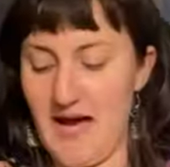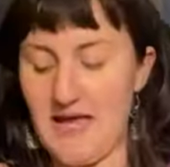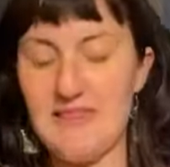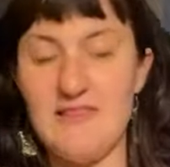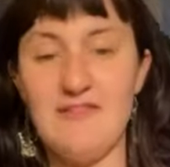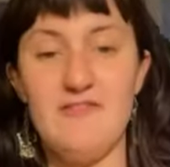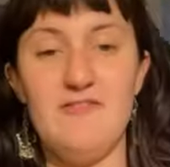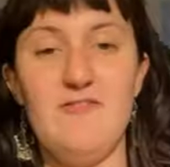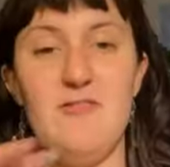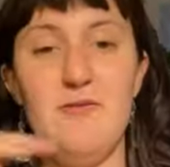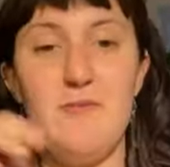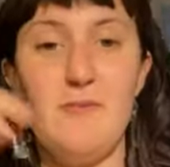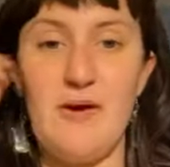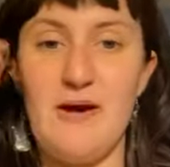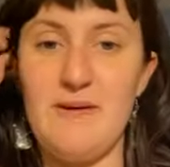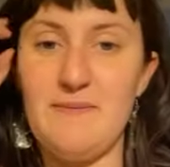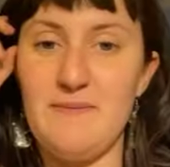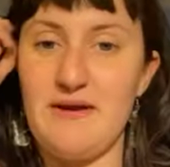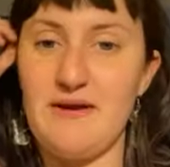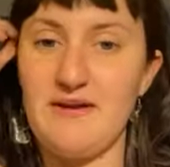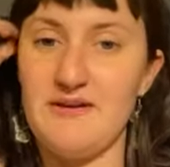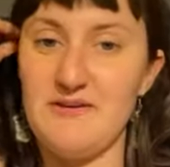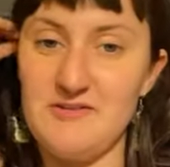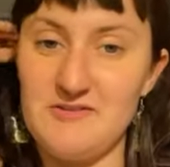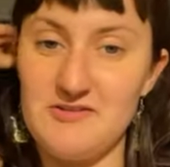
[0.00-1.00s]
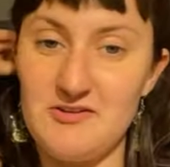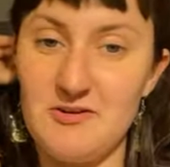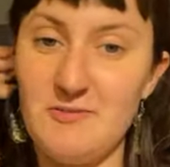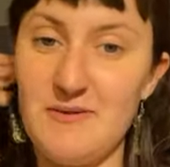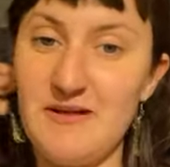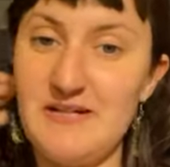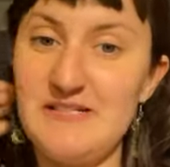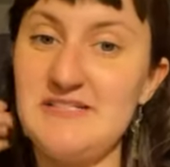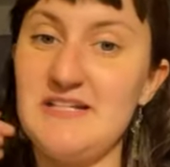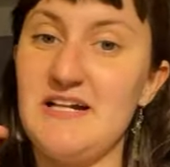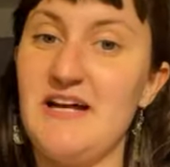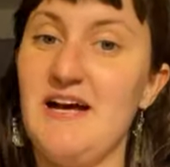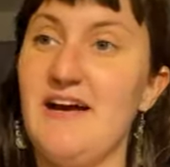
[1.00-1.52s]
love the brand Bagu so
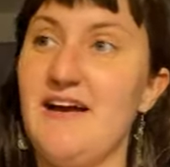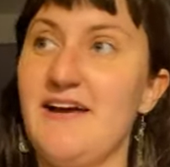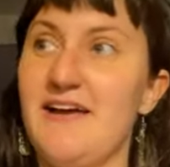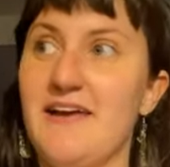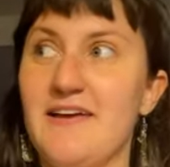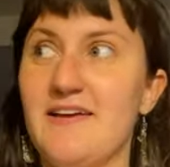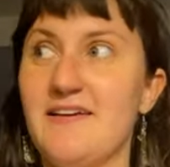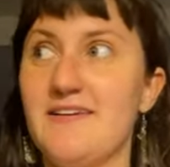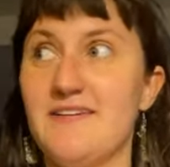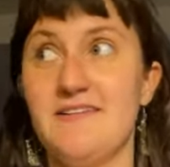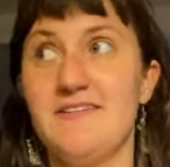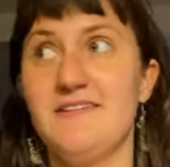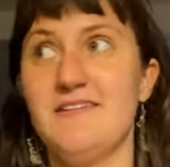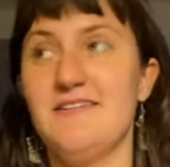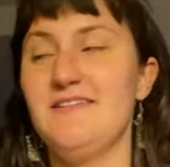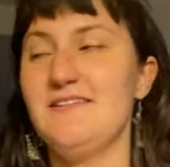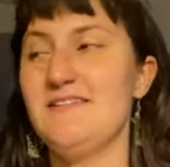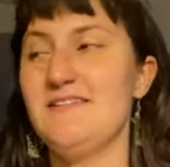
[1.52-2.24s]
much I could